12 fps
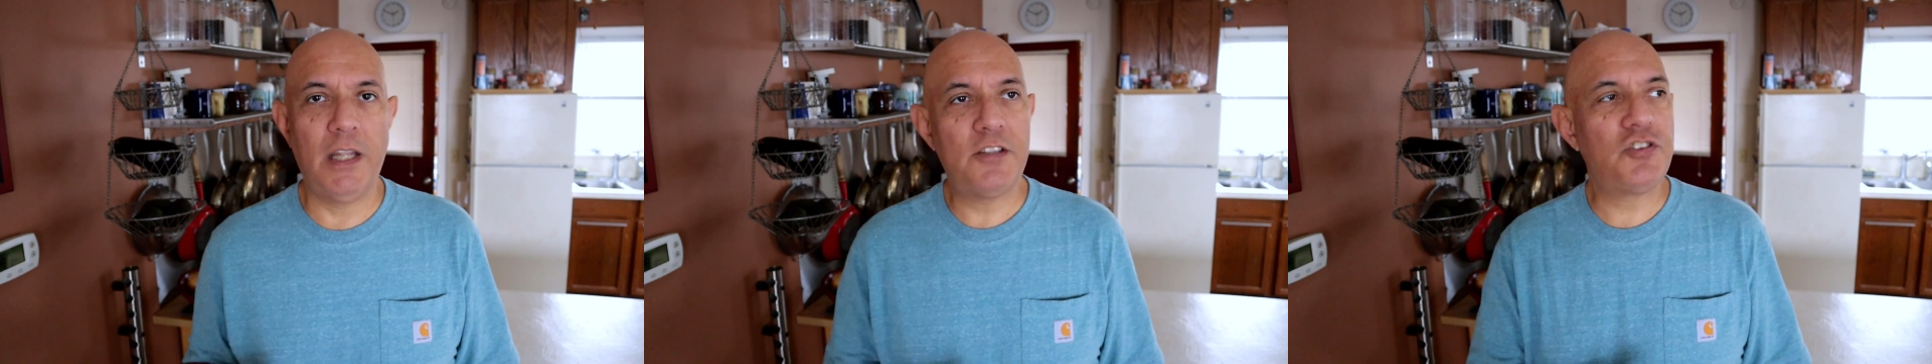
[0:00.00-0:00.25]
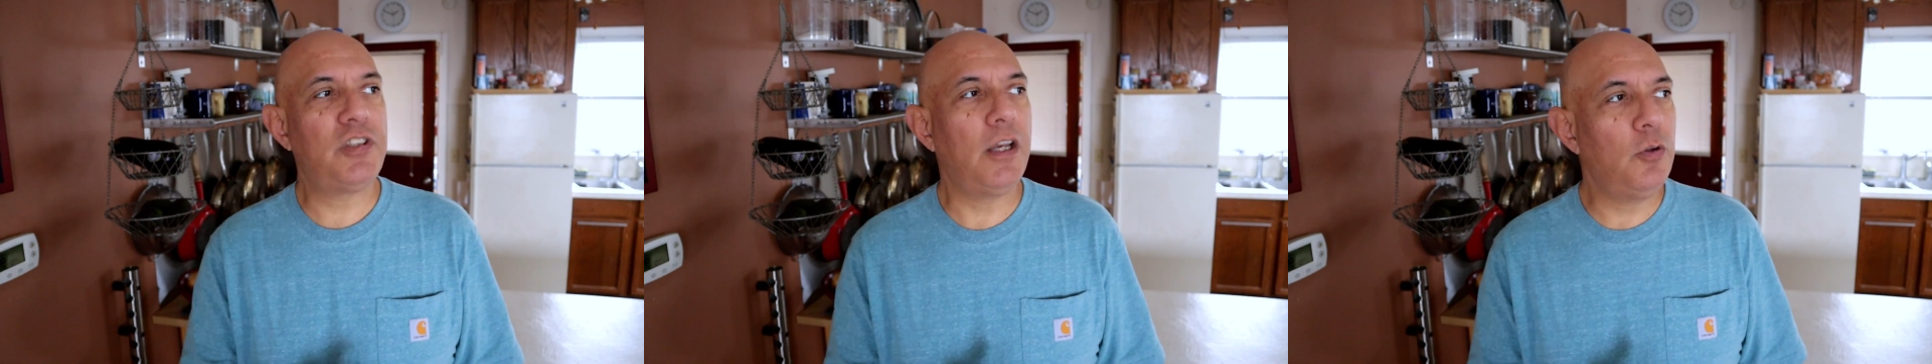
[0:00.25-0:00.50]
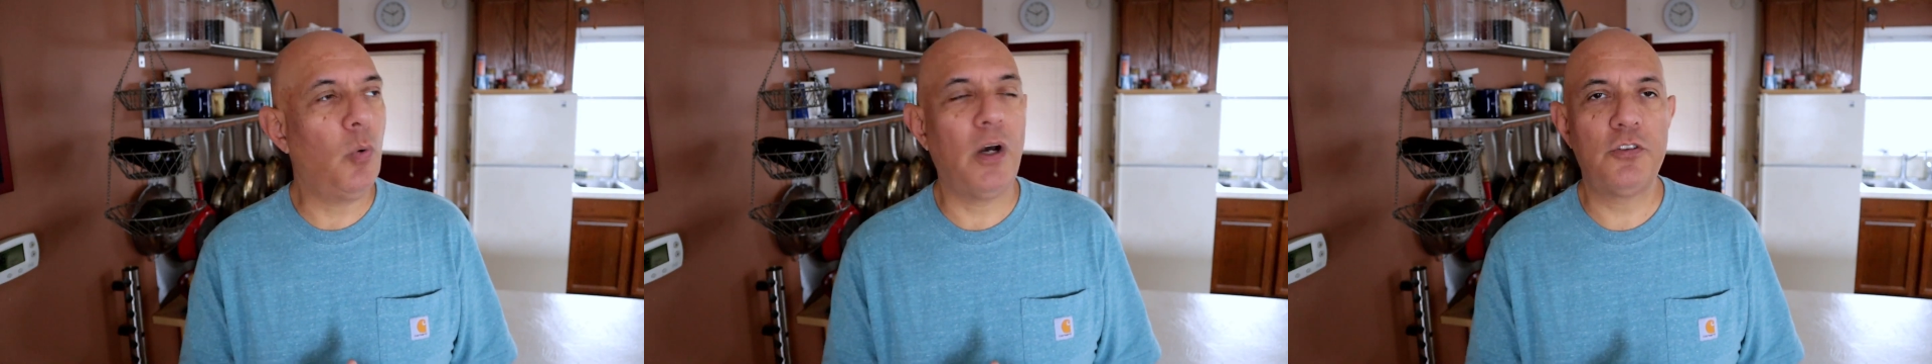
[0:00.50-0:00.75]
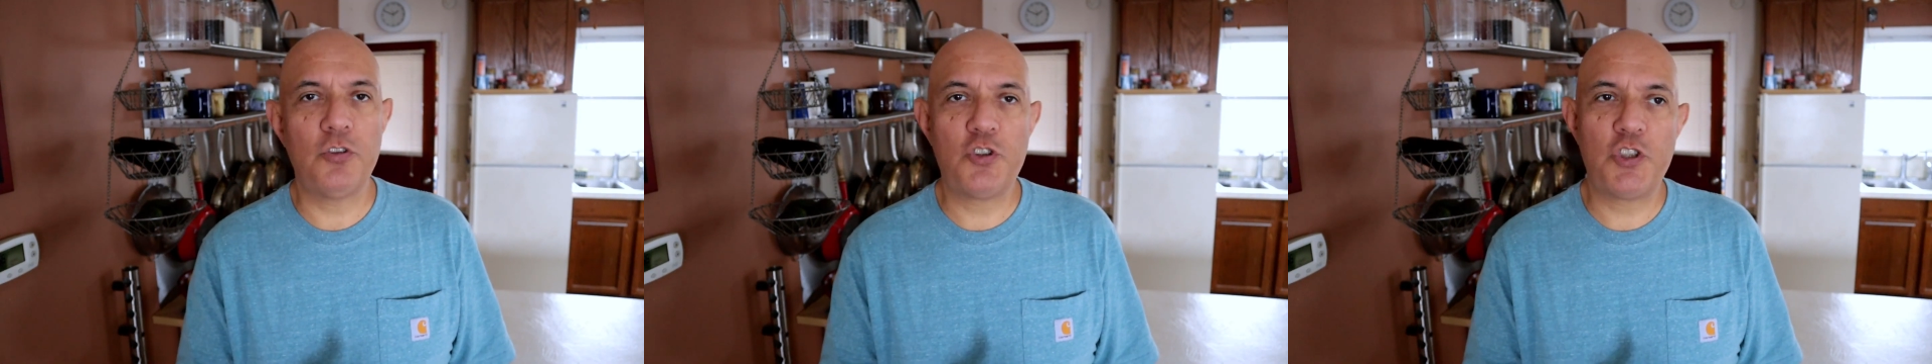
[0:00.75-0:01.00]
Let's say you
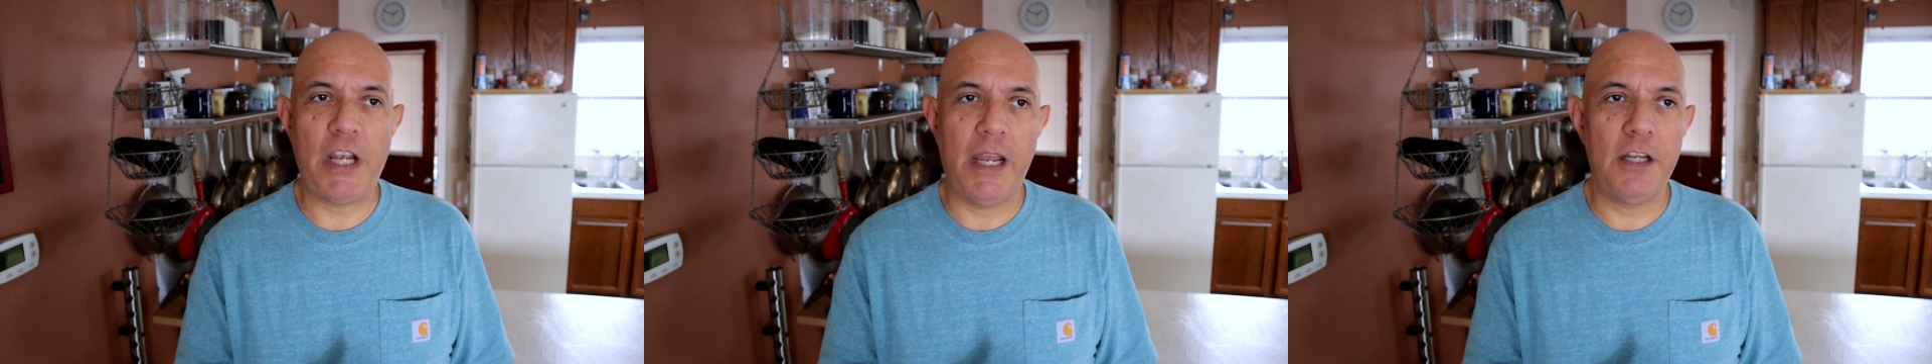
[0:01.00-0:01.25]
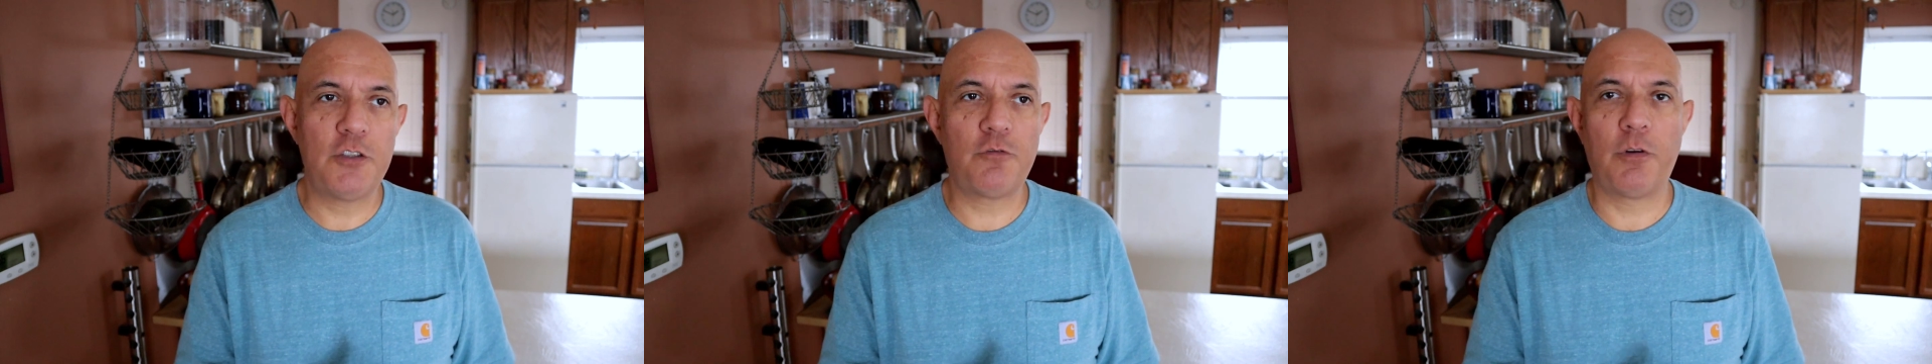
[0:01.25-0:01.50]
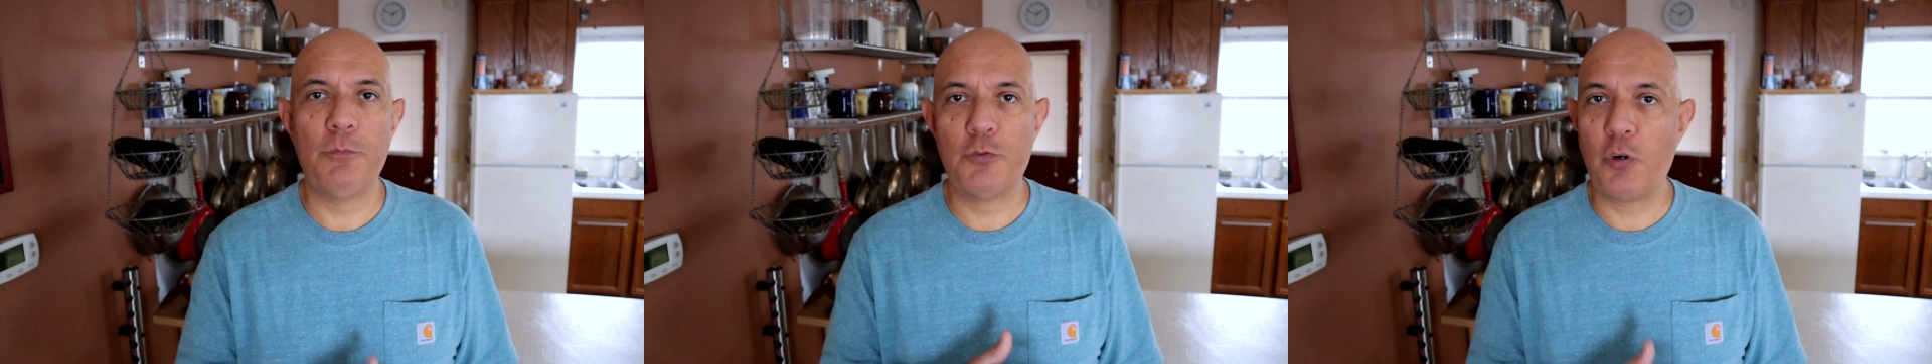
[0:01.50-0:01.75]
want to change from